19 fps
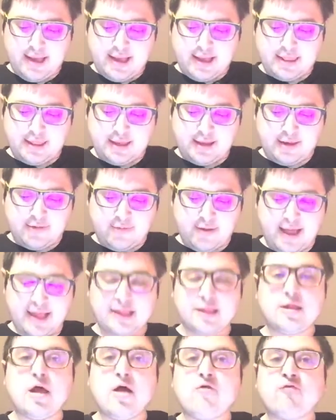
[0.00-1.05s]
in the U.S.
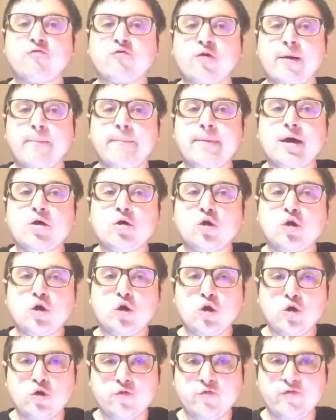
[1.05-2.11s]
from
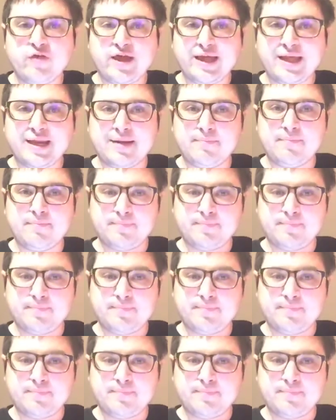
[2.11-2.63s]
COVID.